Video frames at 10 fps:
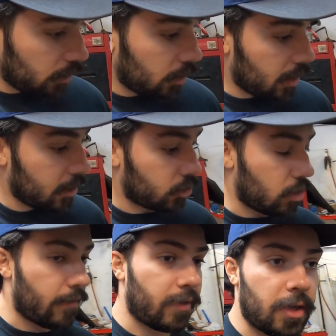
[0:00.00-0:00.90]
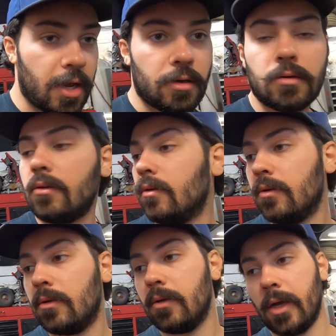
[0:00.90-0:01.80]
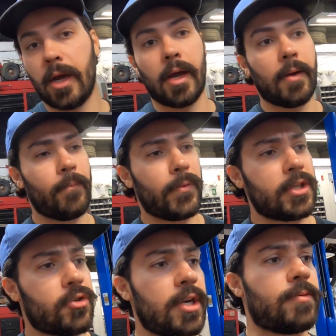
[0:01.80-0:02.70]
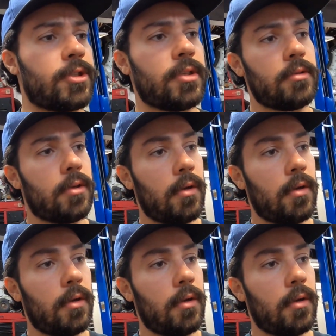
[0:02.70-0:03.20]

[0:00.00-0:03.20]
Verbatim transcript: Nothing catastrophic yet. Um, this transmission,